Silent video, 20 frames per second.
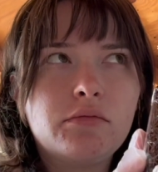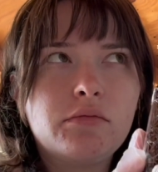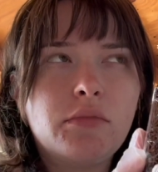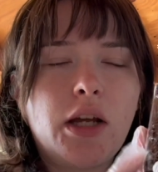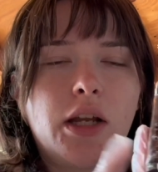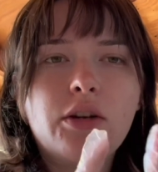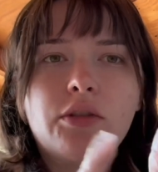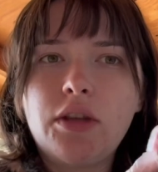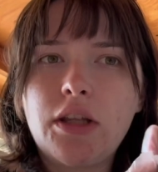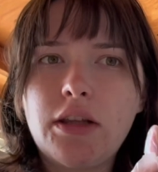I
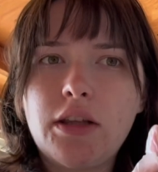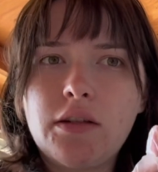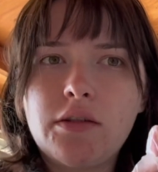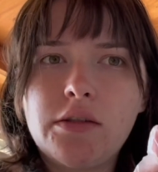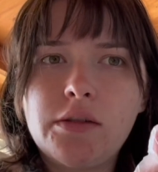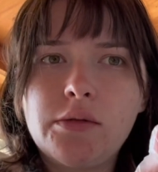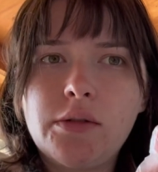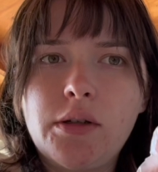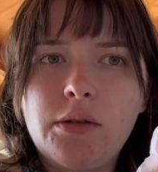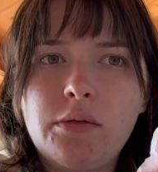don't think that's
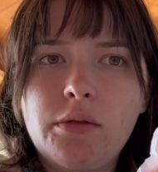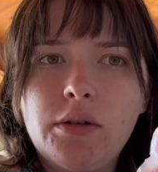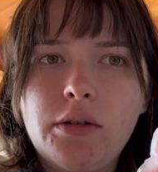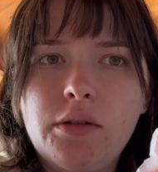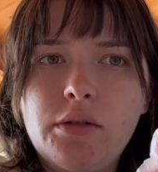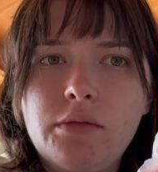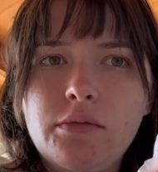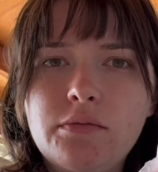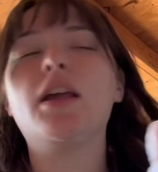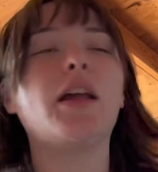the right
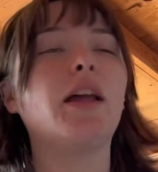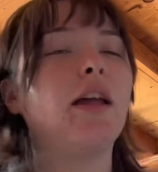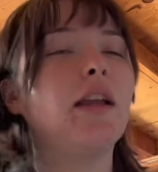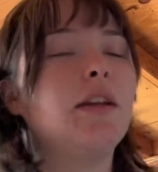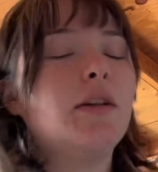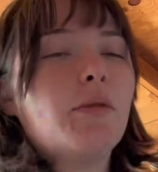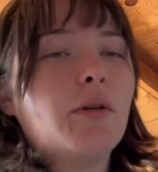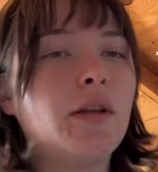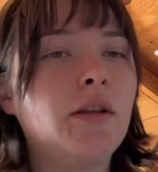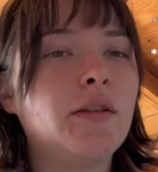word.
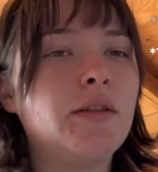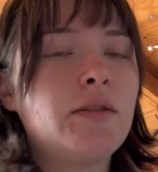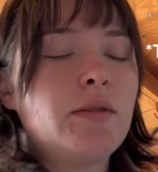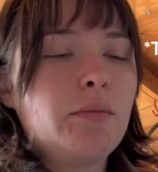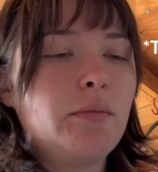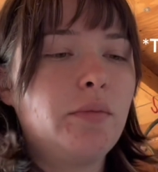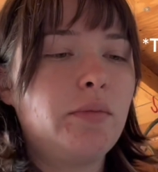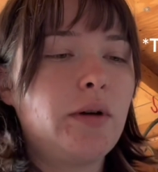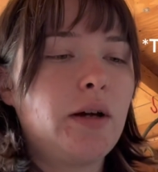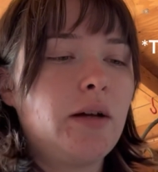Anyways,
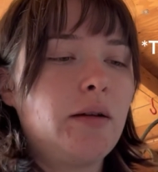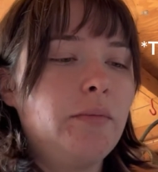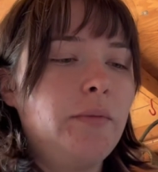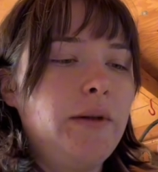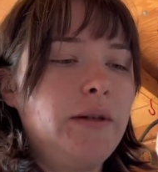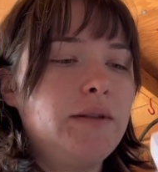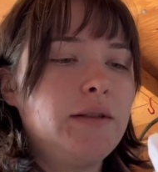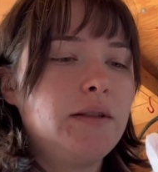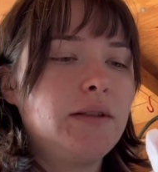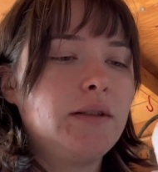but
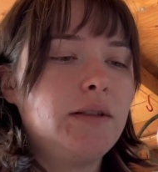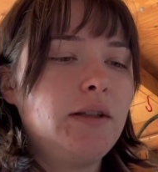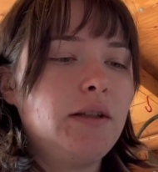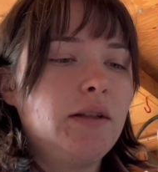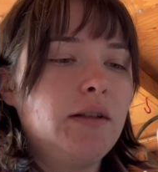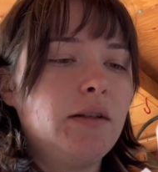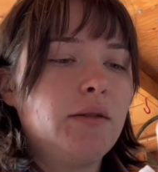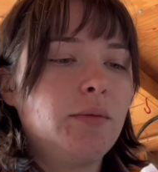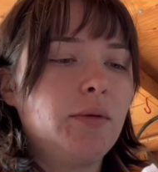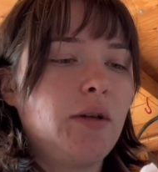basically
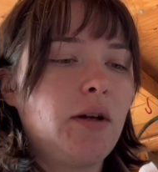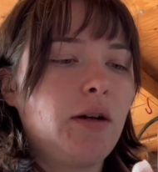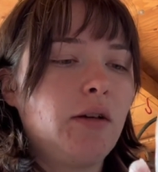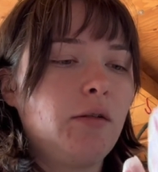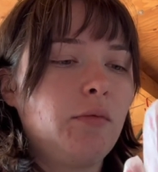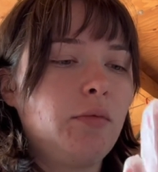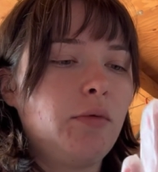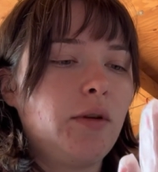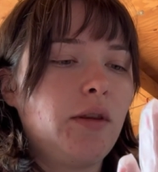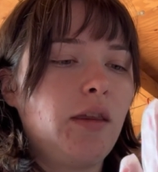this will help
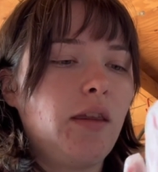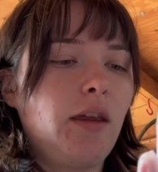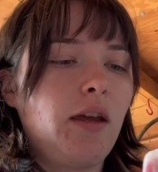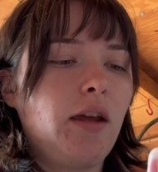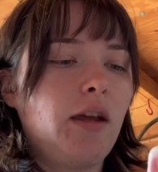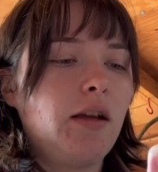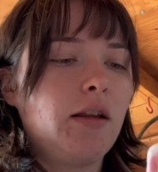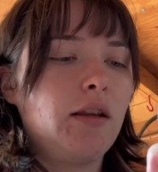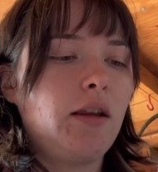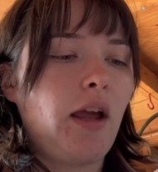with
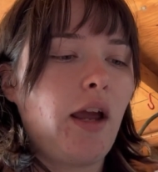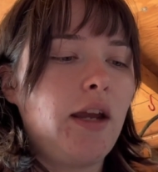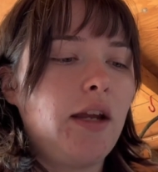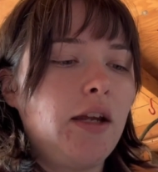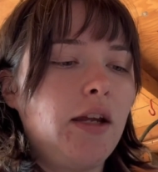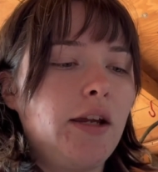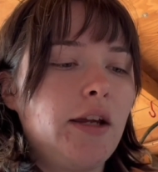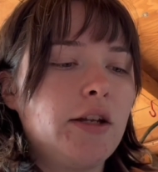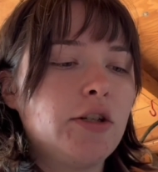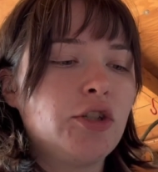like
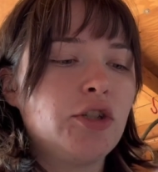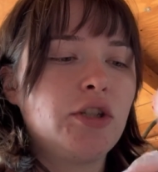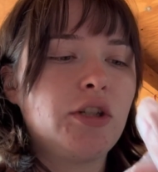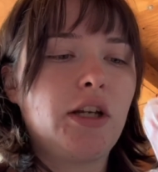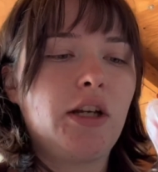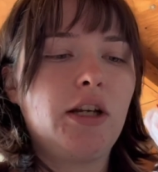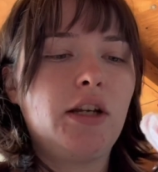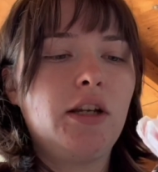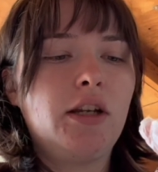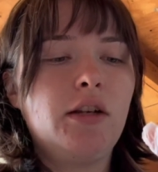lining and
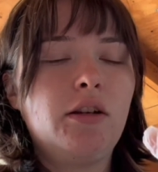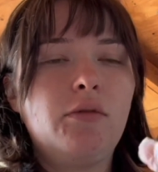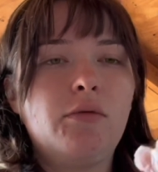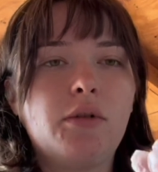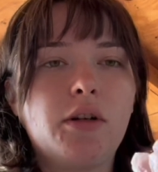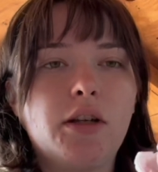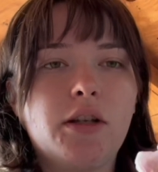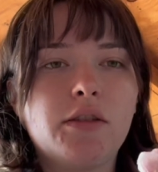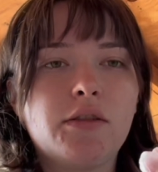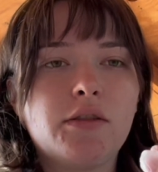shading when
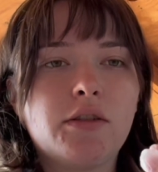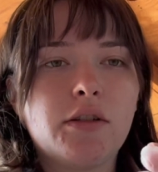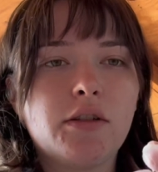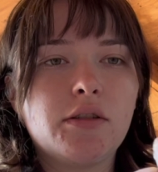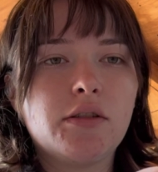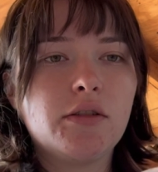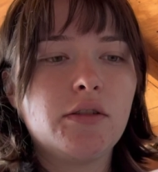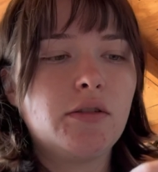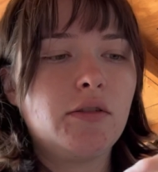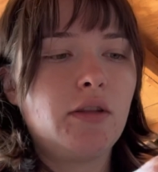I start
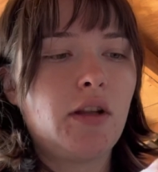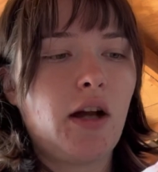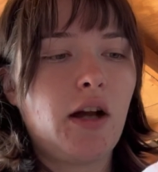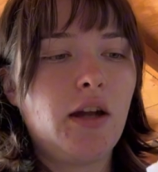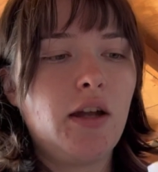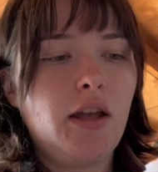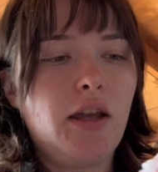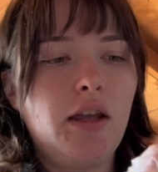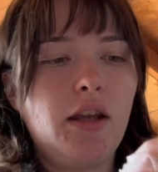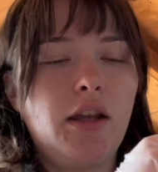to do
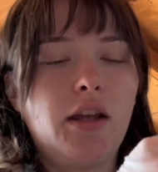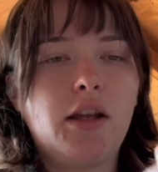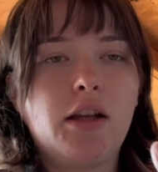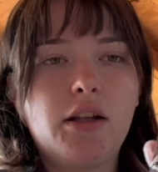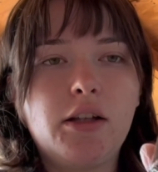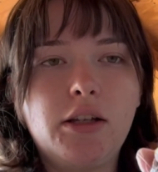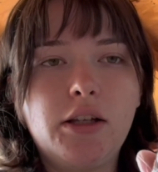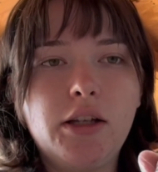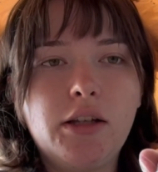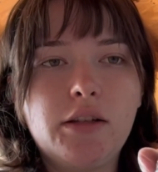that. And it
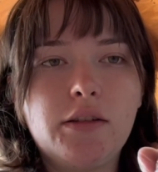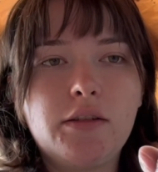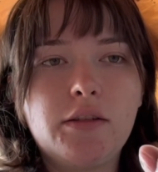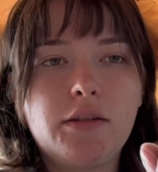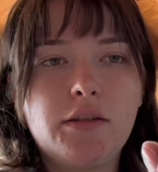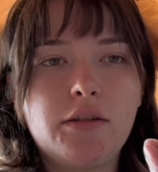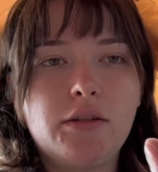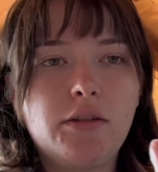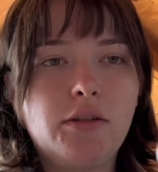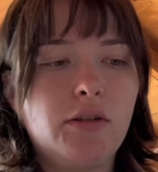clicks
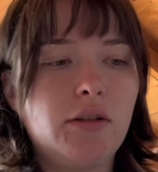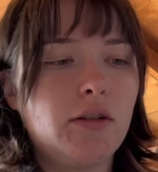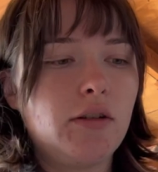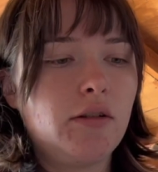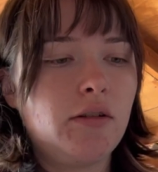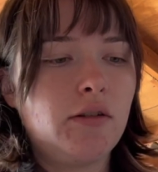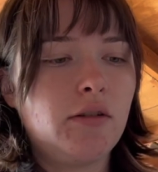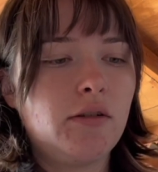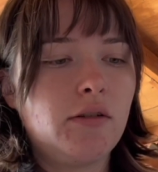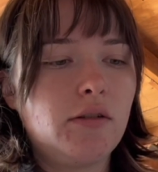so you
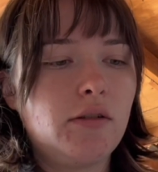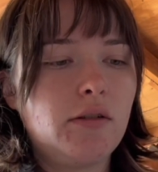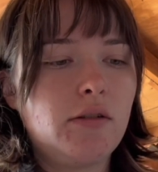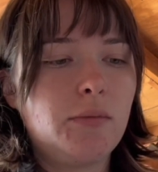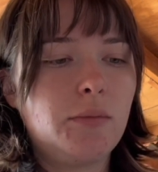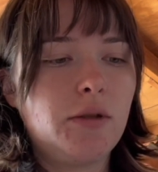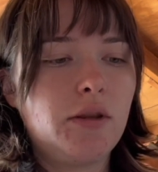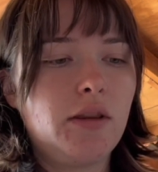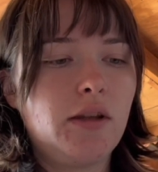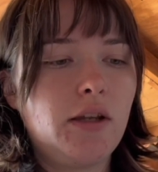can
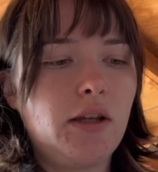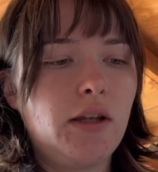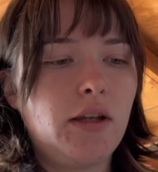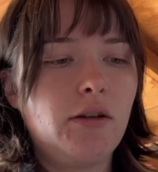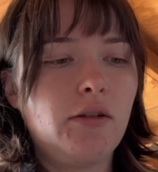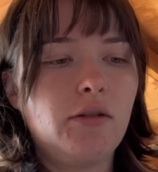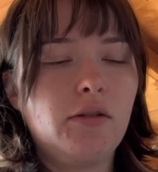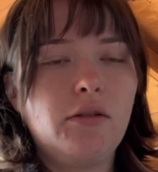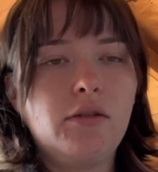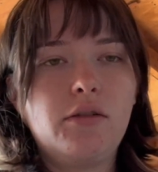spin the
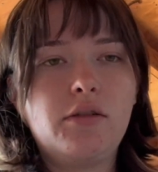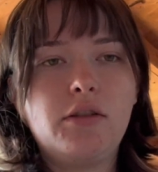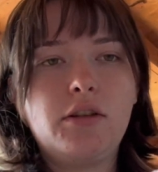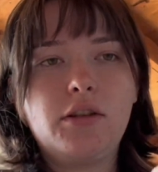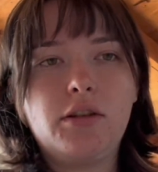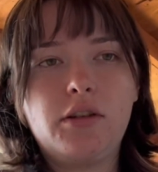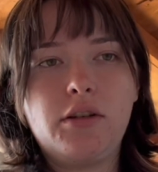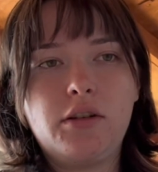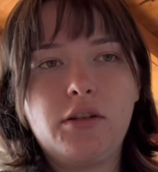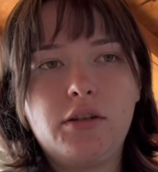handle
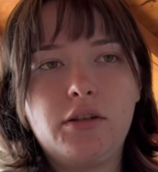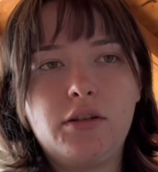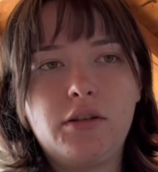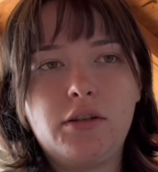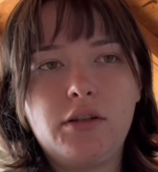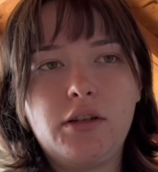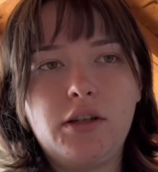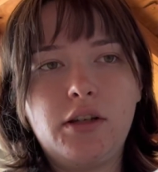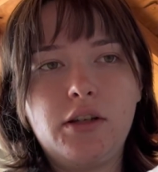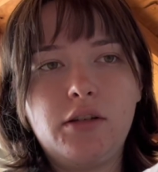
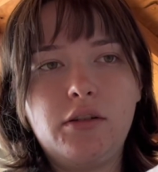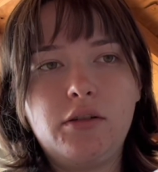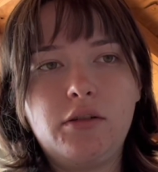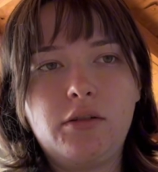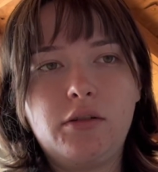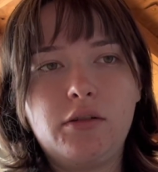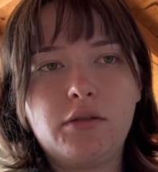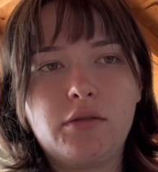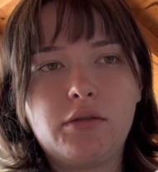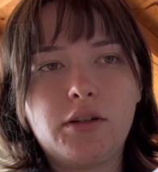and it'll
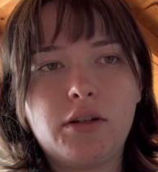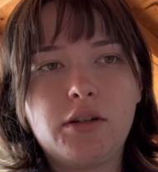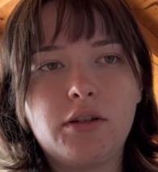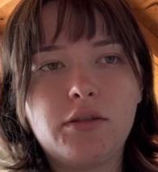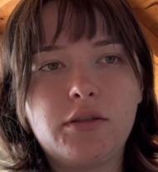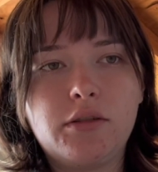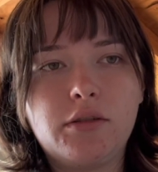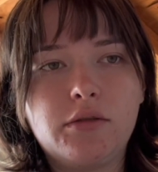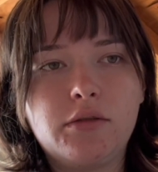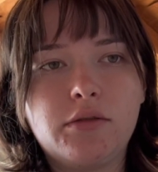go
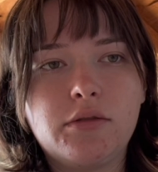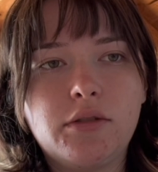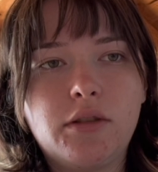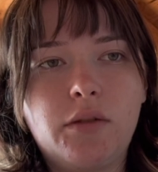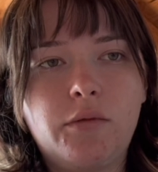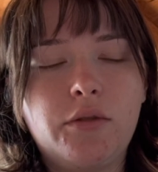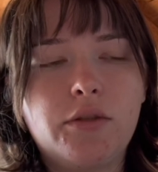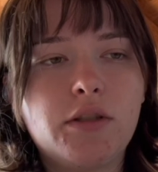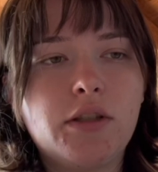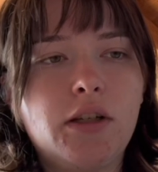onto
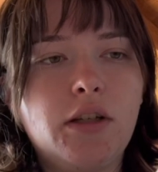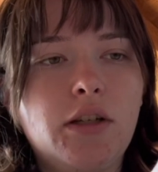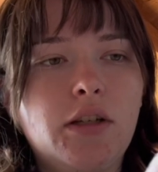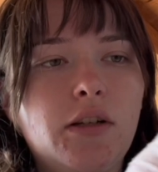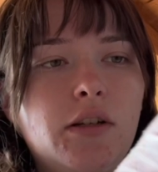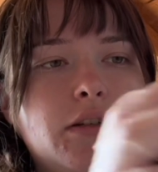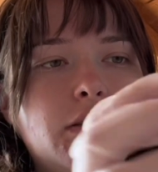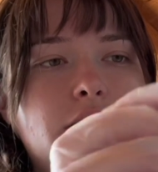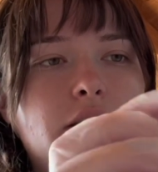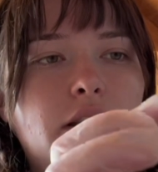different
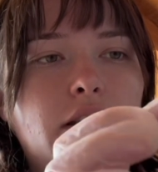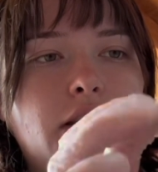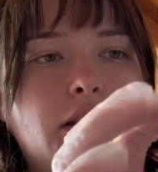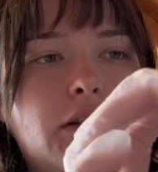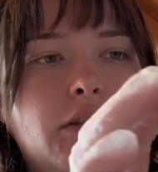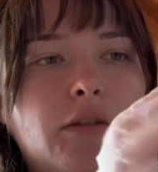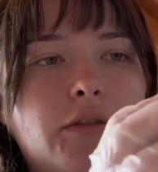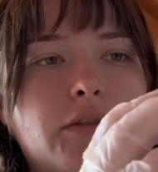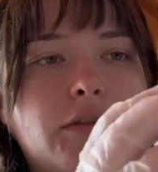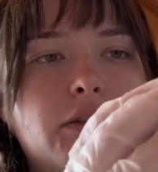settings. And then
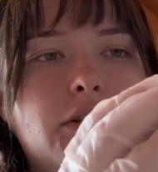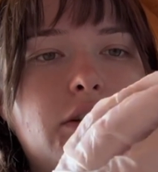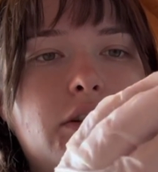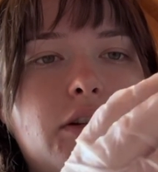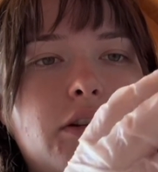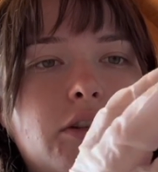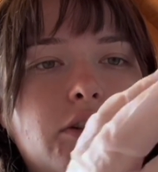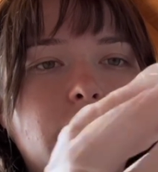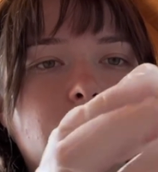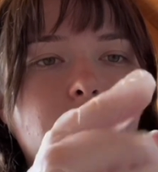also you can
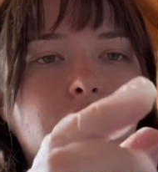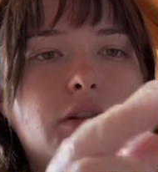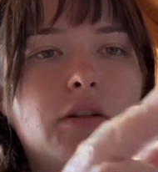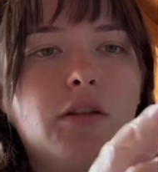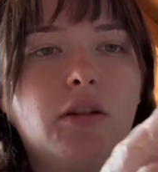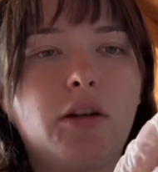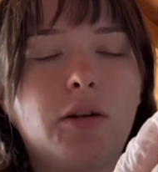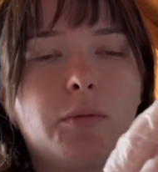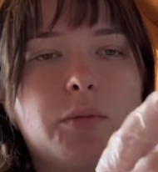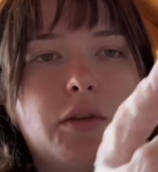adjust the
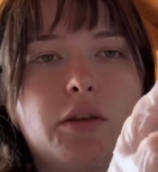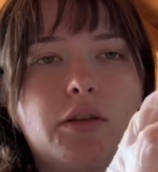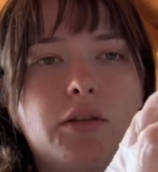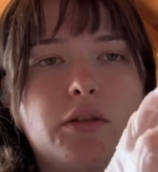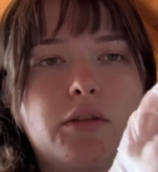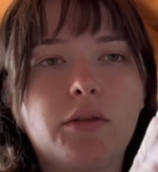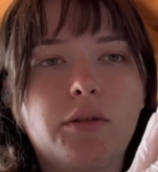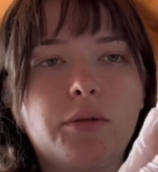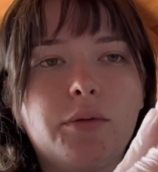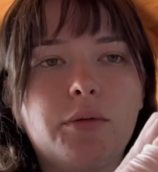depth
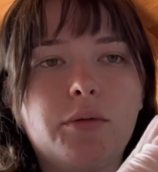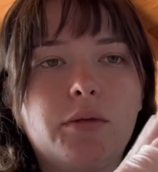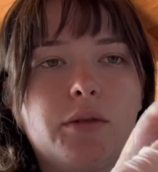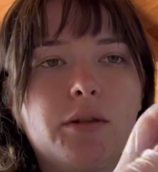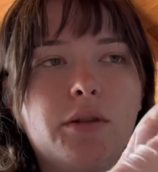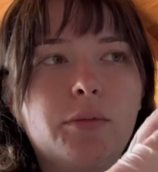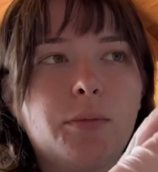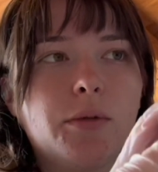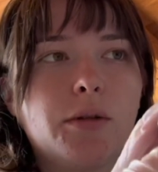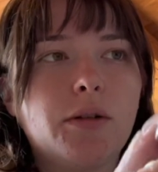through
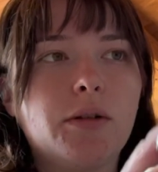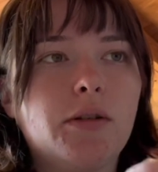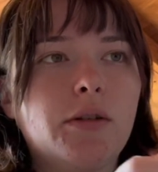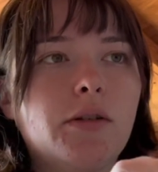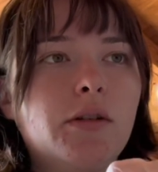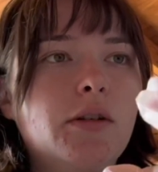this part.